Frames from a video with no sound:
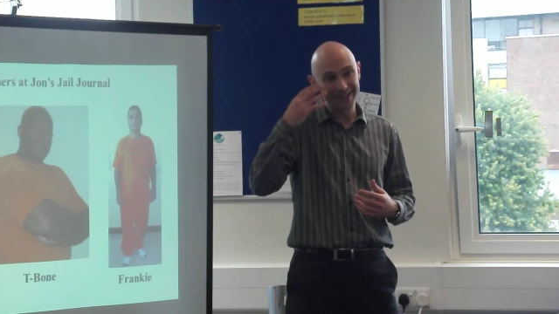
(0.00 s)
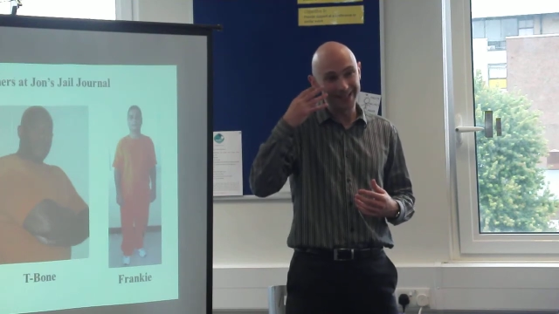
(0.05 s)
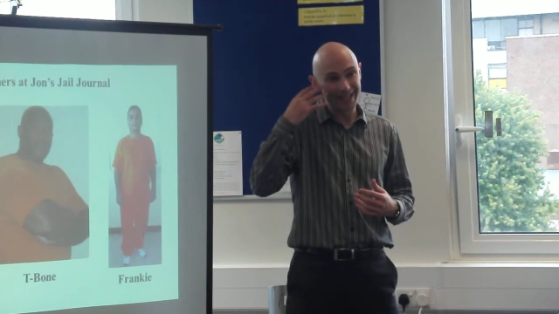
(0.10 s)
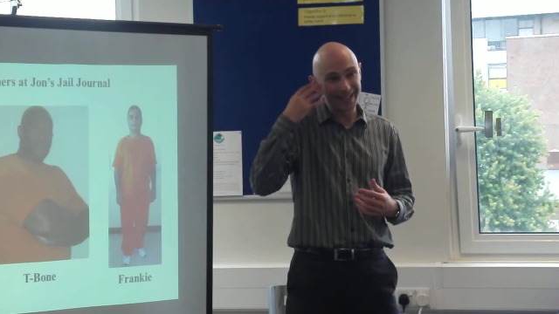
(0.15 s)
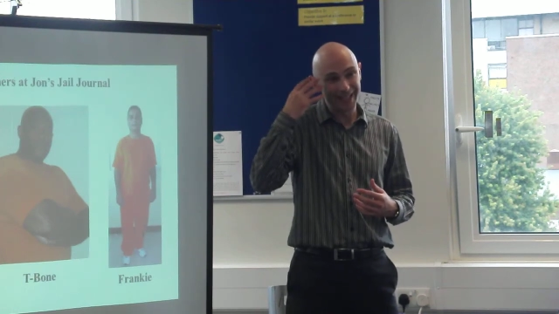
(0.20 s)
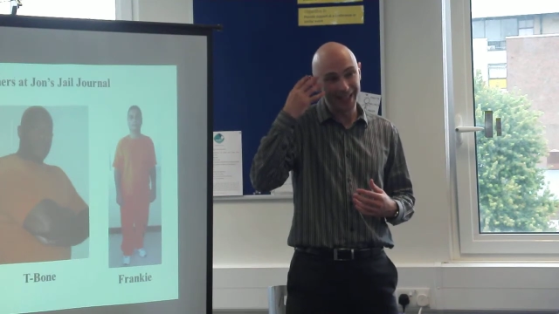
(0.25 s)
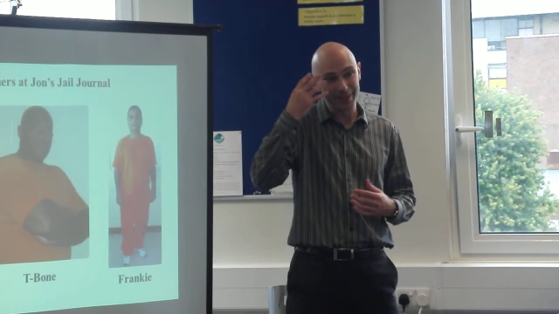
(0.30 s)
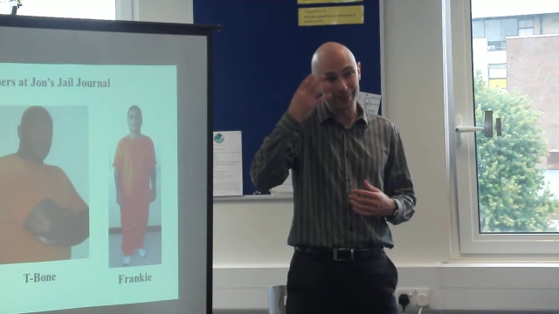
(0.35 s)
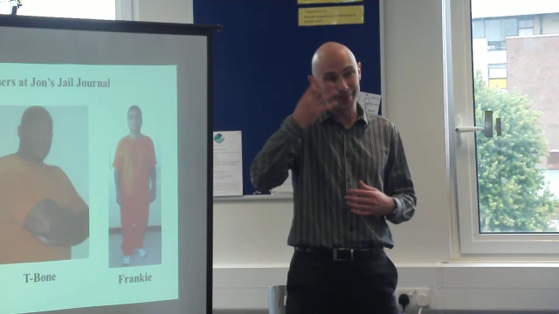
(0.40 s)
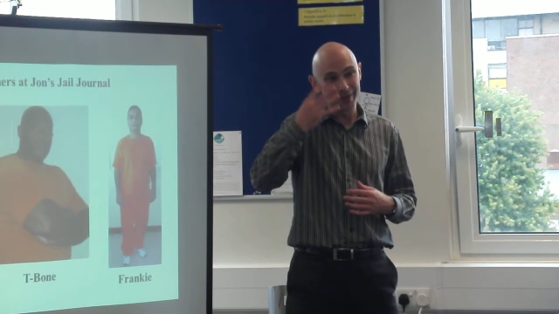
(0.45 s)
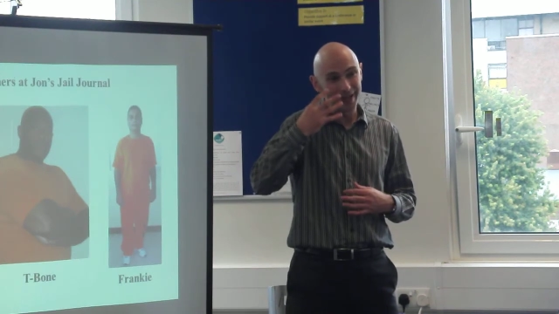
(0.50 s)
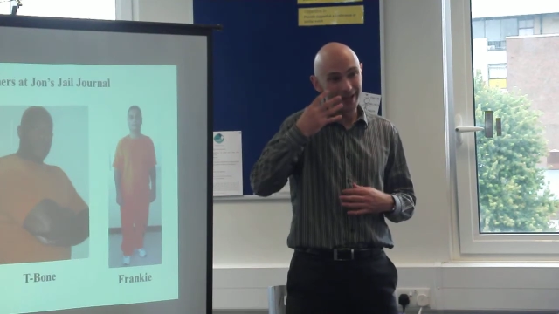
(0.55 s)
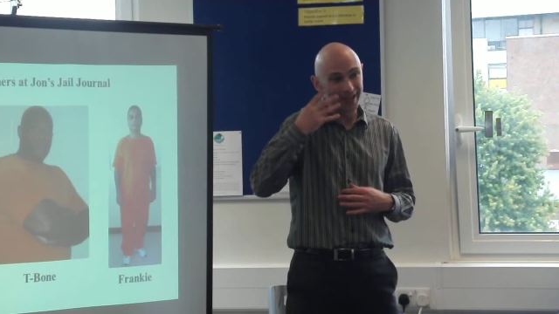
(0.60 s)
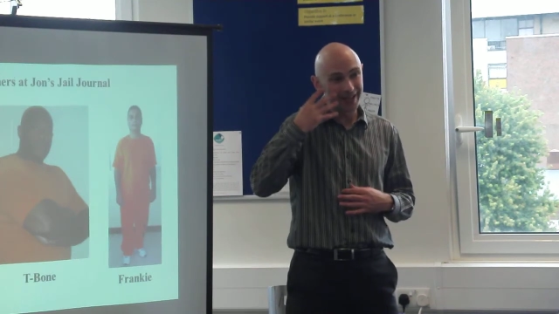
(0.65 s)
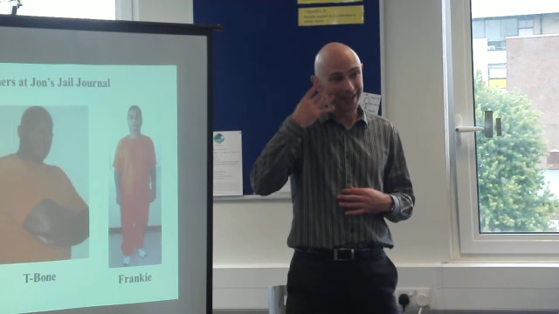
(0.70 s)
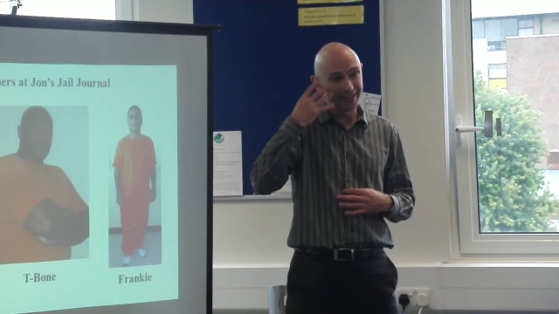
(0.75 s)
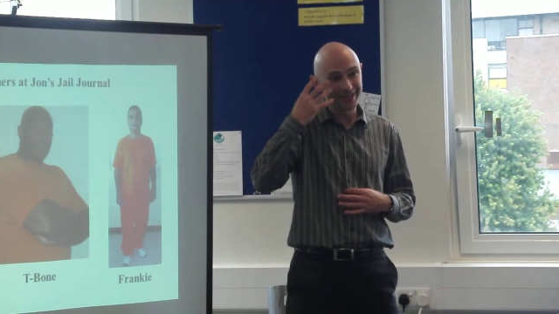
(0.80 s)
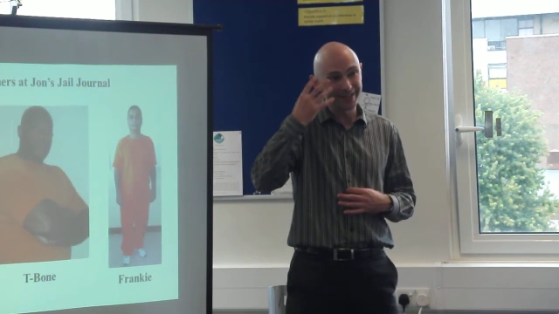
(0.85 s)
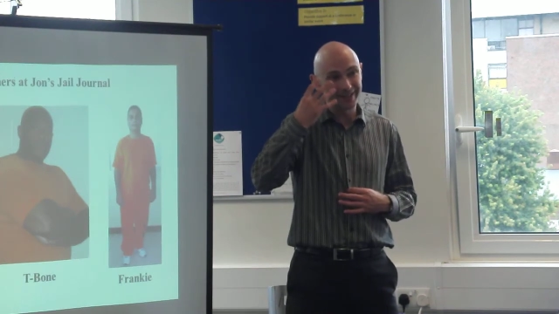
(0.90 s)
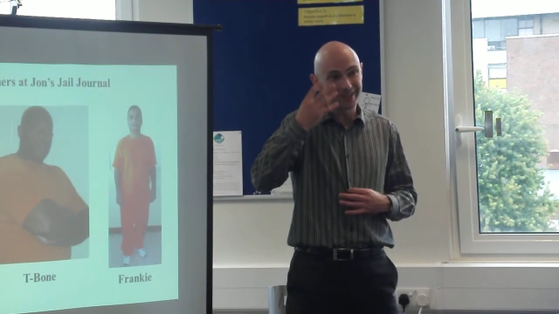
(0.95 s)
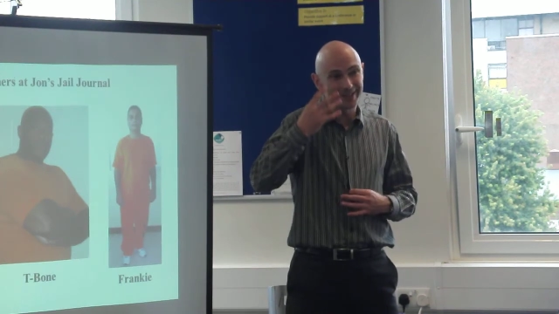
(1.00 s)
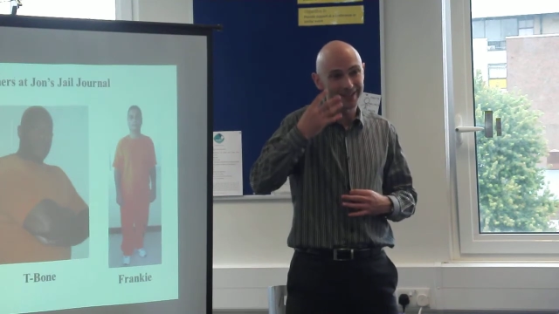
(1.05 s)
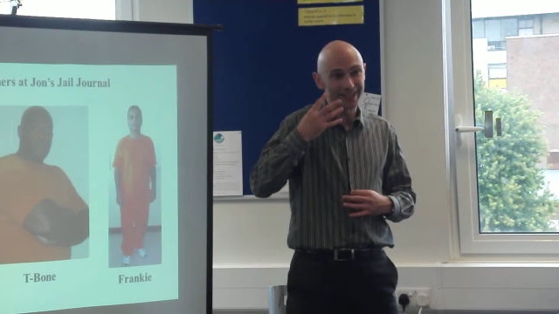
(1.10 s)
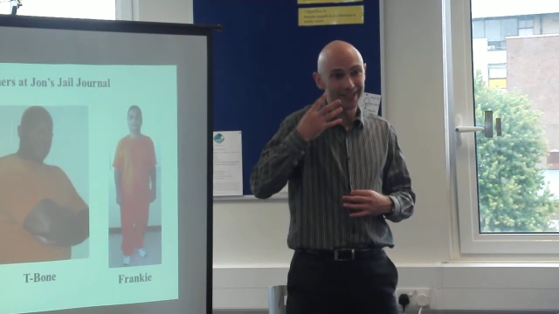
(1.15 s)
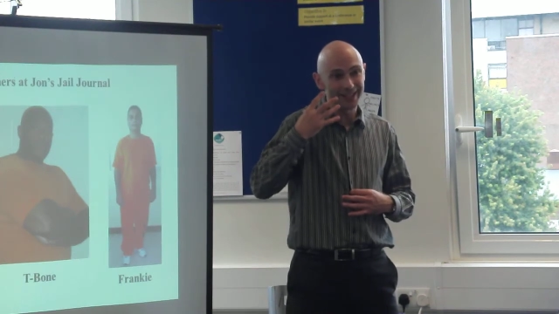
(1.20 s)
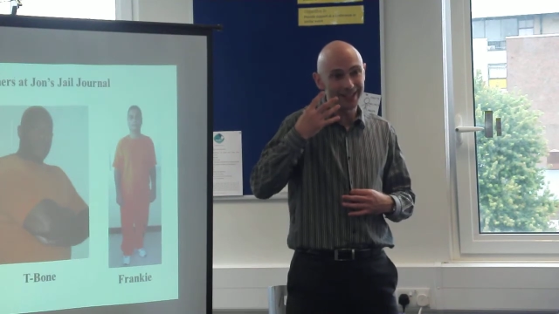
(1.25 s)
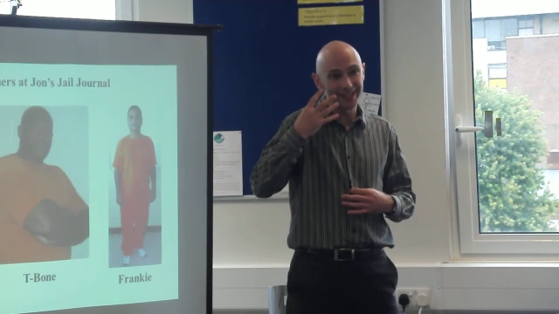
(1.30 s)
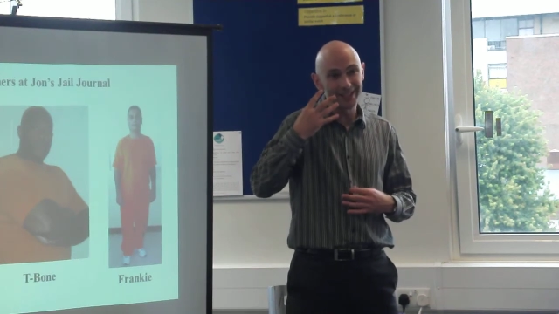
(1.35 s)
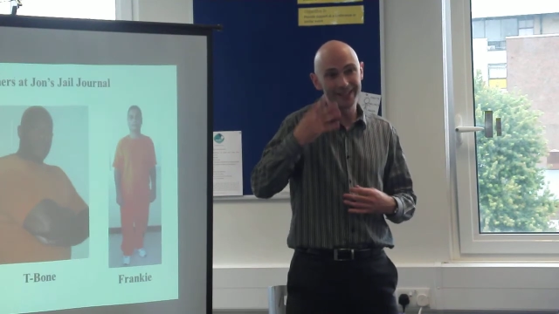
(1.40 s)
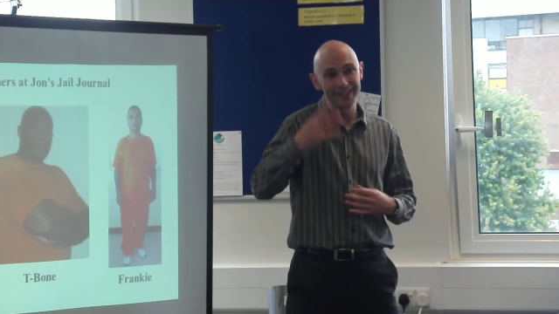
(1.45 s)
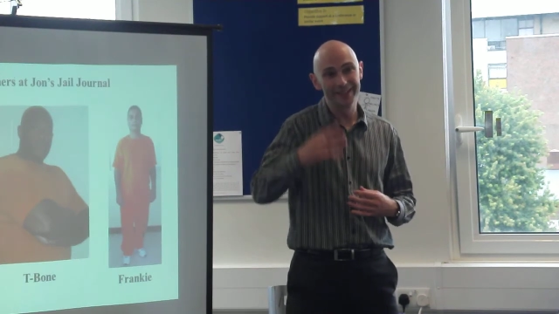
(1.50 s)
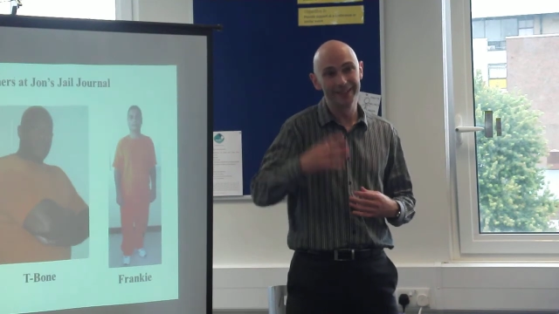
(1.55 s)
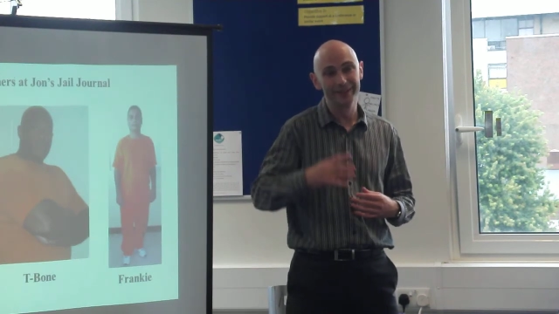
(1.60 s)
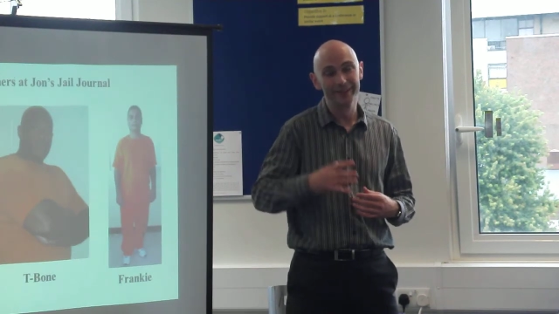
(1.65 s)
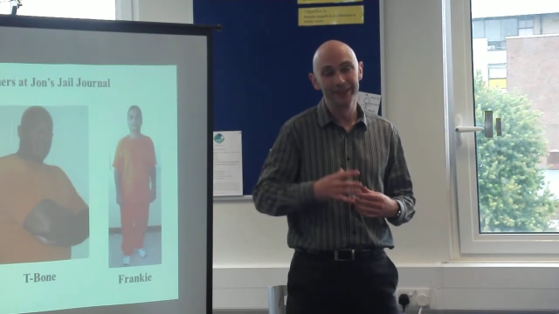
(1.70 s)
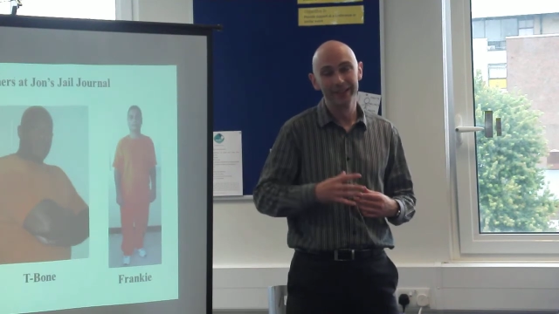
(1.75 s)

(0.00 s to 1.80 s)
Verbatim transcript: aching and my eyes are singing, And